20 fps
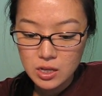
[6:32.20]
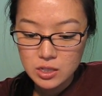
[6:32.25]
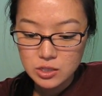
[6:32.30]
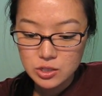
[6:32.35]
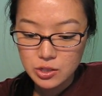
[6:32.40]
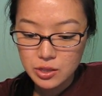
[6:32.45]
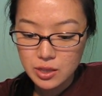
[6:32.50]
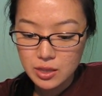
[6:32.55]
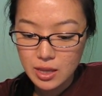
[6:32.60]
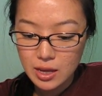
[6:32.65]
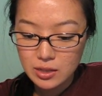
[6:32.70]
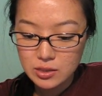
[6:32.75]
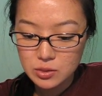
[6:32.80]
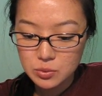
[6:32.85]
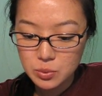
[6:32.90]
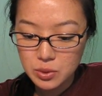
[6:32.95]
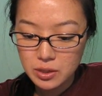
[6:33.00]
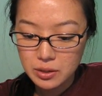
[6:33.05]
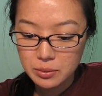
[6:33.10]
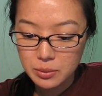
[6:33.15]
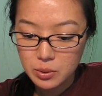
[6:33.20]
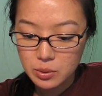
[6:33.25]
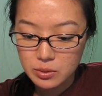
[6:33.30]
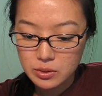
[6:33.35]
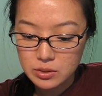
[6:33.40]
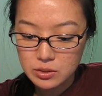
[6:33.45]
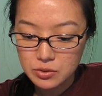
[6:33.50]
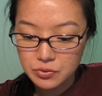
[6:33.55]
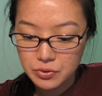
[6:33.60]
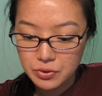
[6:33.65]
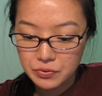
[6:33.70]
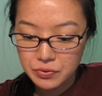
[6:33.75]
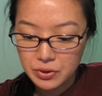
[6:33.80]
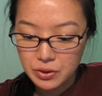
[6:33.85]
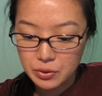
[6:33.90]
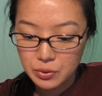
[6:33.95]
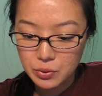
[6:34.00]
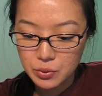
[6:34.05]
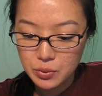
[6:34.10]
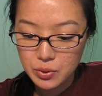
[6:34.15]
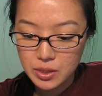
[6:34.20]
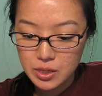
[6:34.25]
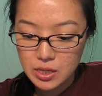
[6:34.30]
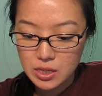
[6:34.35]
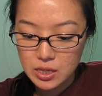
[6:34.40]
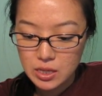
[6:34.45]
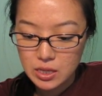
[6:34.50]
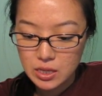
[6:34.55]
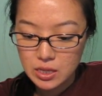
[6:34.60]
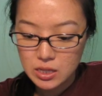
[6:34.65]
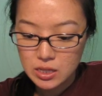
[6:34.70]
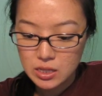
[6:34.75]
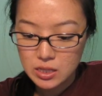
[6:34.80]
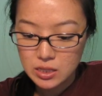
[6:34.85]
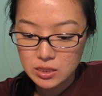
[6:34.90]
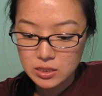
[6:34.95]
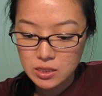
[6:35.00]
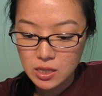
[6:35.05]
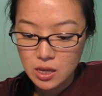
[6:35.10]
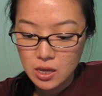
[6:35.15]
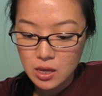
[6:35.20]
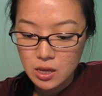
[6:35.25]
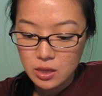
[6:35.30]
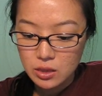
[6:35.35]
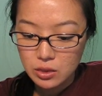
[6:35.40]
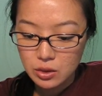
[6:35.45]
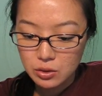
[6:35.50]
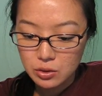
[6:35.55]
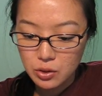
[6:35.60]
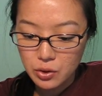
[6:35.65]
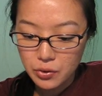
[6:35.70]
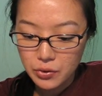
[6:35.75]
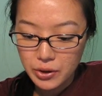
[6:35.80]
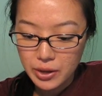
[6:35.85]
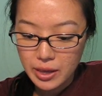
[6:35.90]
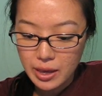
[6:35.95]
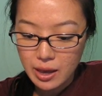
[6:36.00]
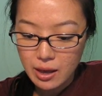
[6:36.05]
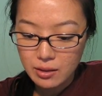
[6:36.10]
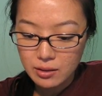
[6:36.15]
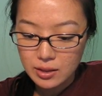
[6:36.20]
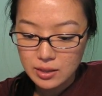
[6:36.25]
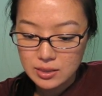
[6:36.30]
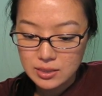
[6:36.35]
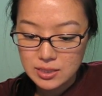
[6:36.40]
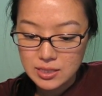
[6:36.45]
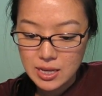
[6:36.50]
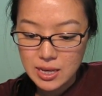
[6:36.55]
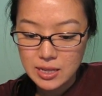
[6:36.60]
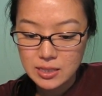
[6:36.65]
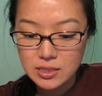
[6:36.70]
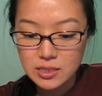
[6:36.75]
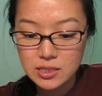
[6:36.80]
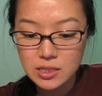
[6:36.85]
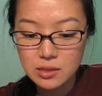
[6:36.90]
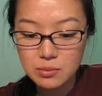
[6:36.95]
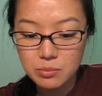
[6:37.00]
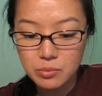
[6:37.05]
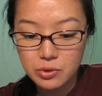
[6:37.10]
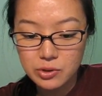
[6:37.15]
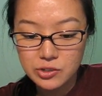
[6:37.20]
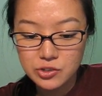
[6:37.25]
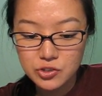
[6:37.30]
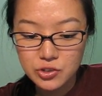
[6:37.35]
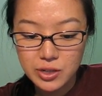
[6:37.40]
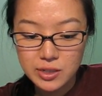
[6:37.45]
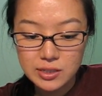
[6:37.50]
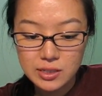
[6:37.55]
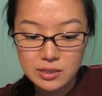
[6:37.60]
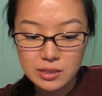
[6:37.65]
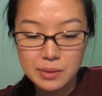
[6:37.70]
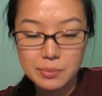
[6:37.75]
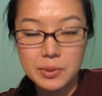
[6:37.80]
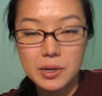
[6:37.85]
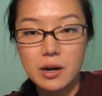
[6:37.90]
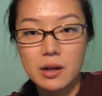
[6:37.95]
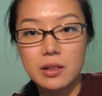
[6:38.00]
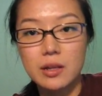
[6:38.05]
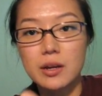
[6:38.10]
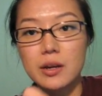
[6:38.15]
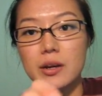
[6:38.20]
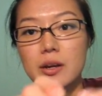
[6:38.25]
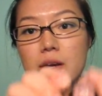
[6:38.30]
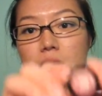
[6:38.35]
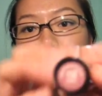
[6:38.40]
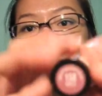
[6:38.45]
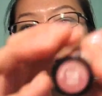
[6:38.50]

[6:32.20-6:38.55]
So the next one I'm going to review is the L'Oreal Intensely Moisturizing Lip Color